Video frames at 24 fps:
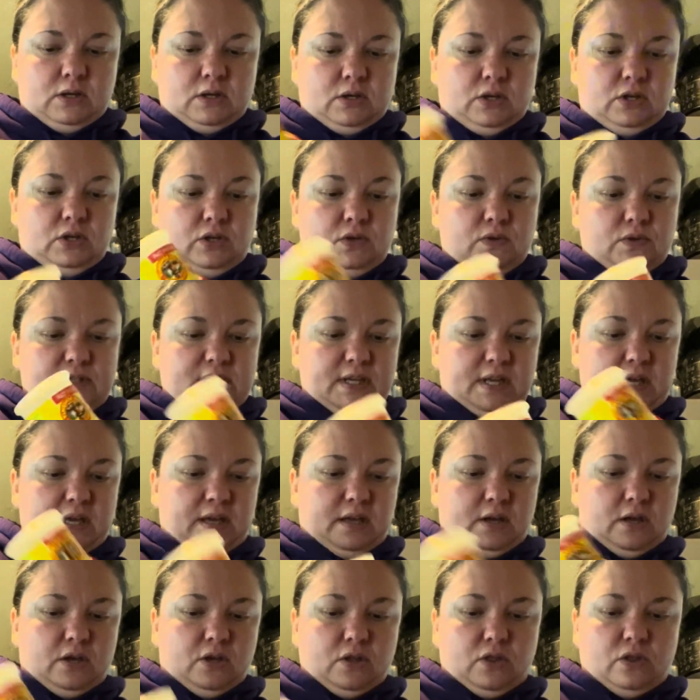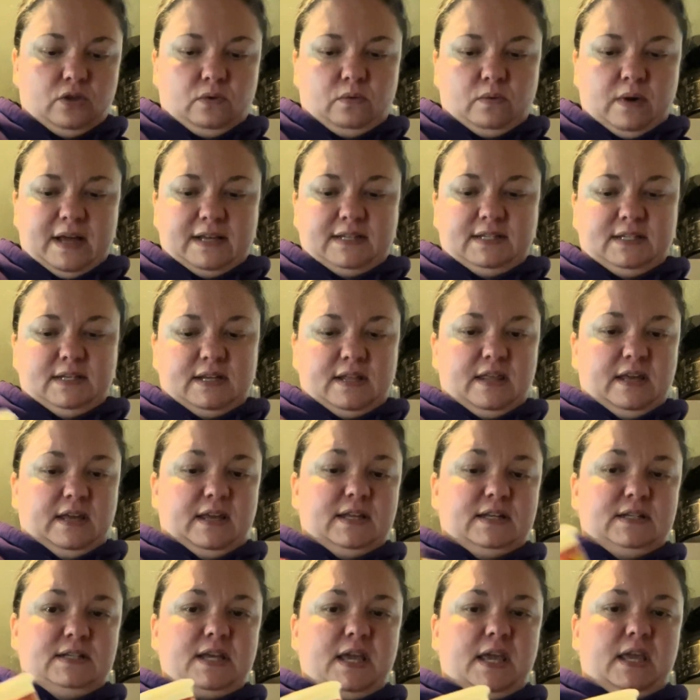using the rest of the
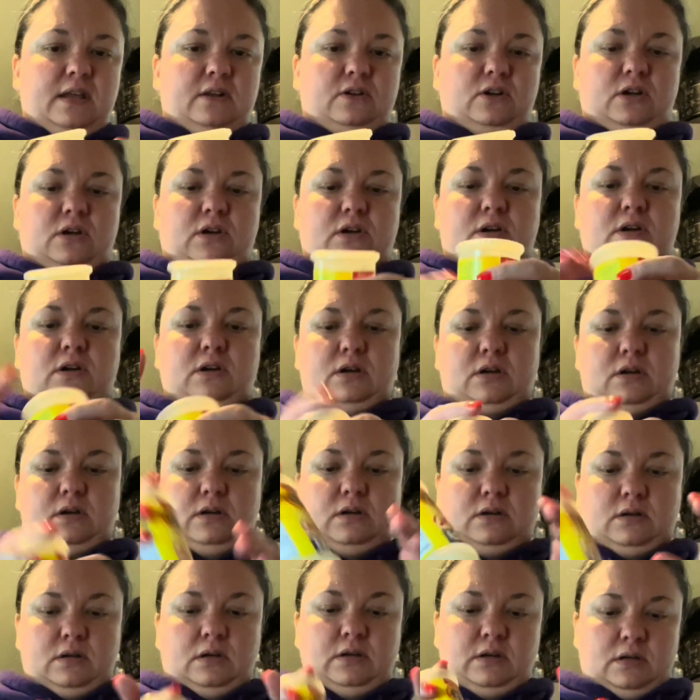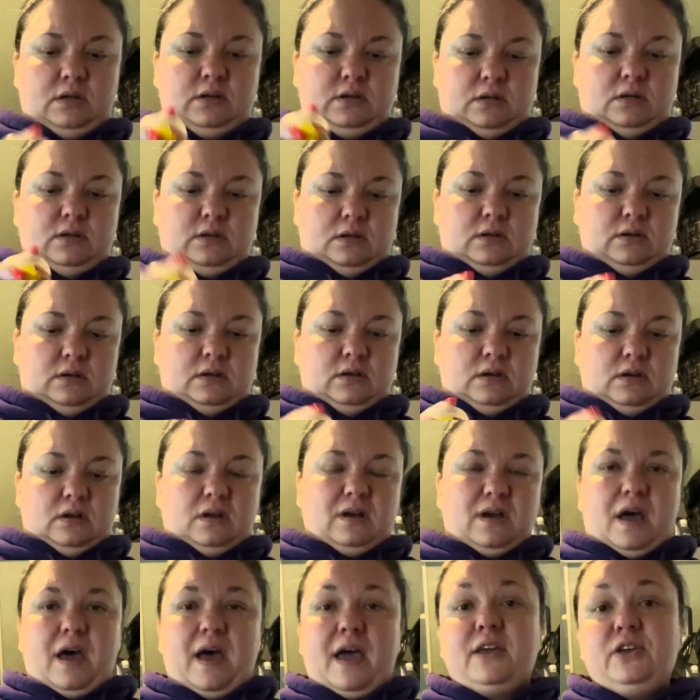container.
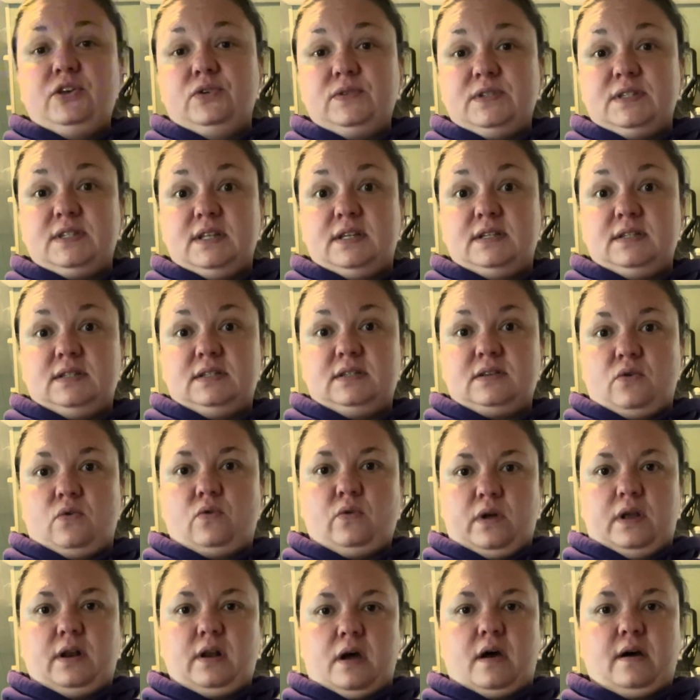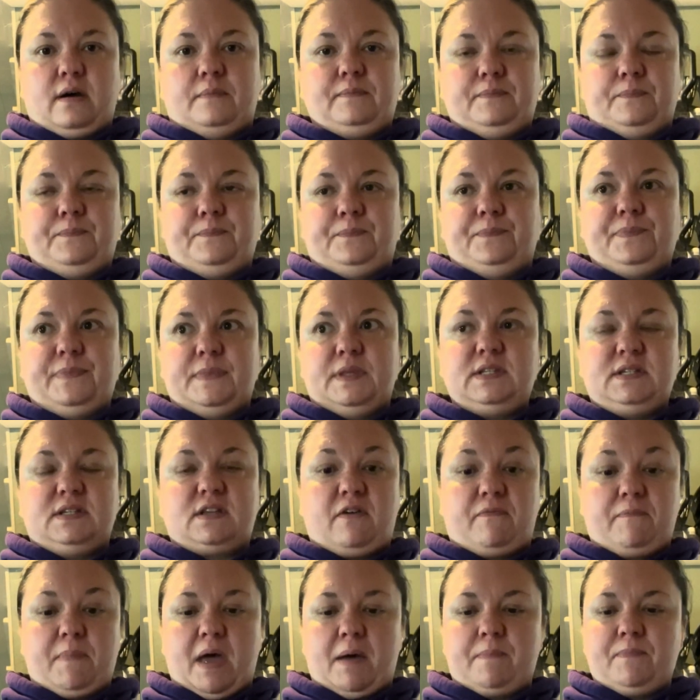I use this on
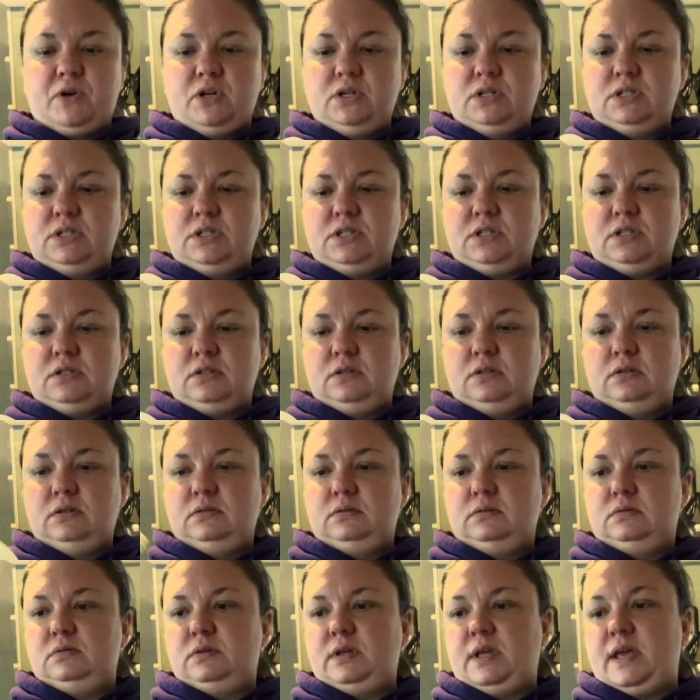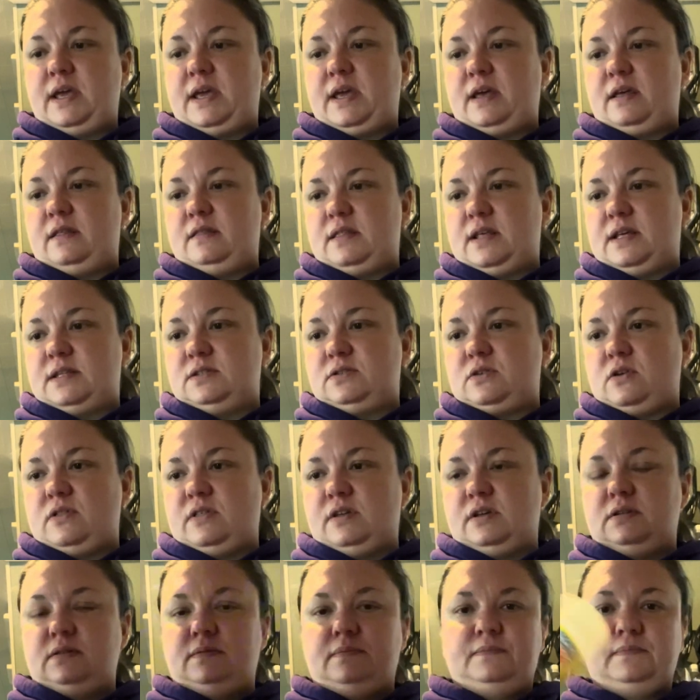stuffed peppers. Yeah, that's all
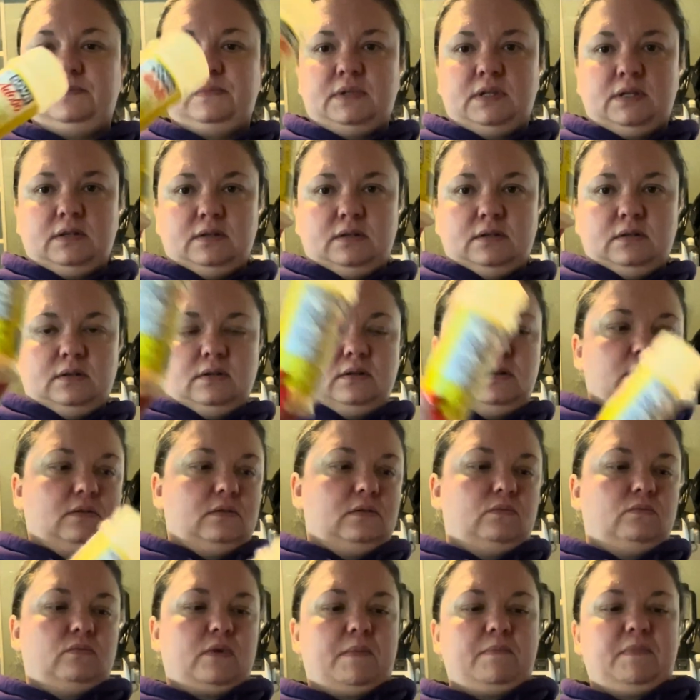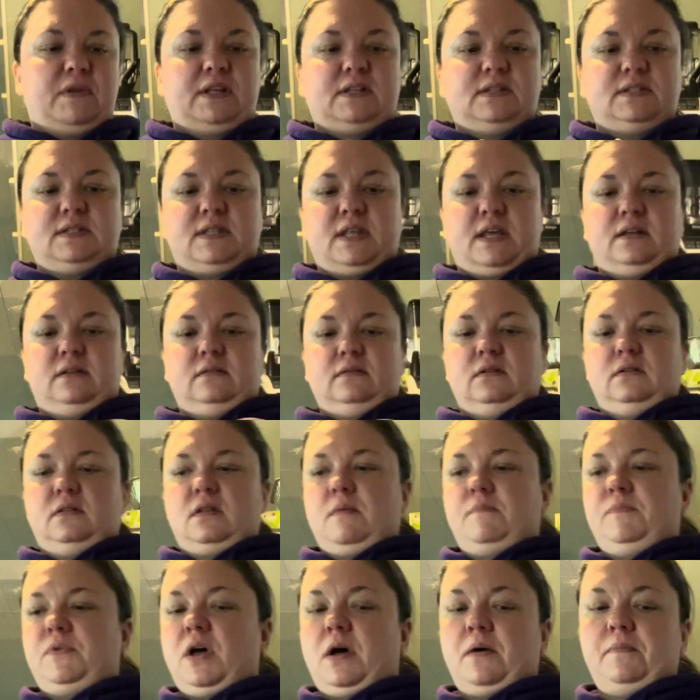the remnants that
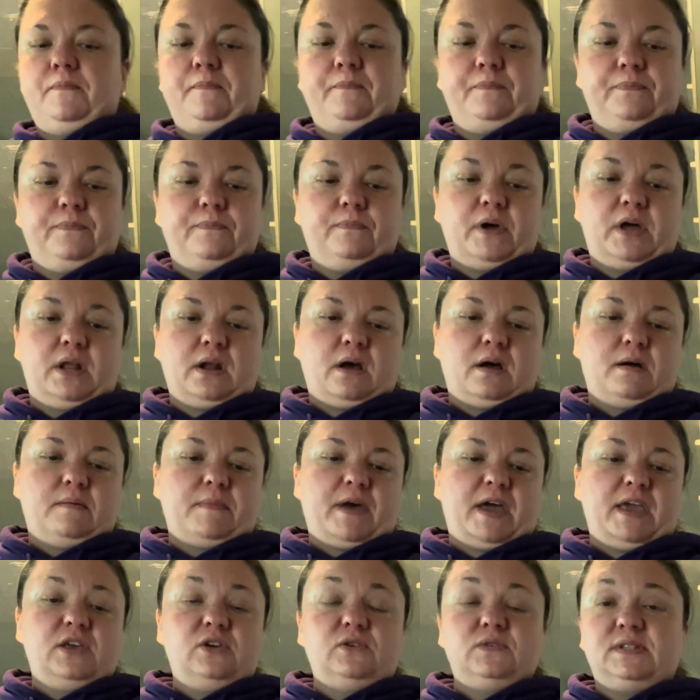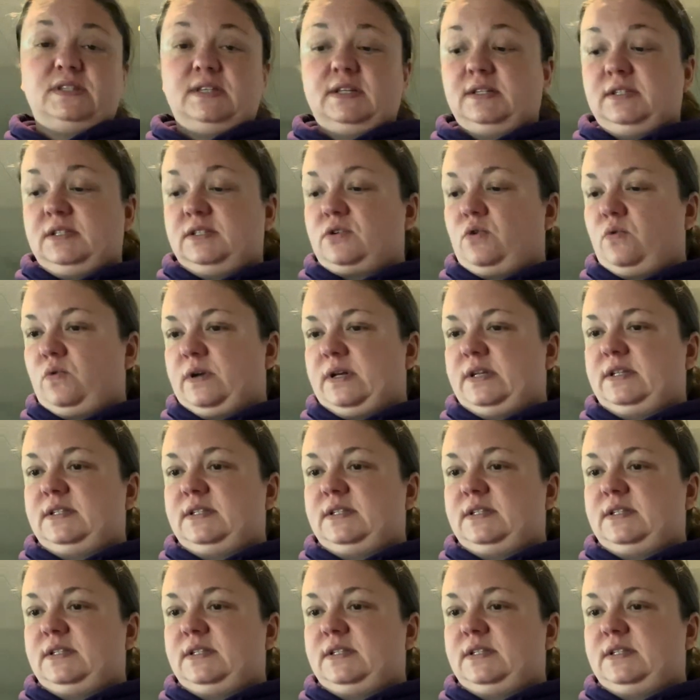clumped up. But I use this on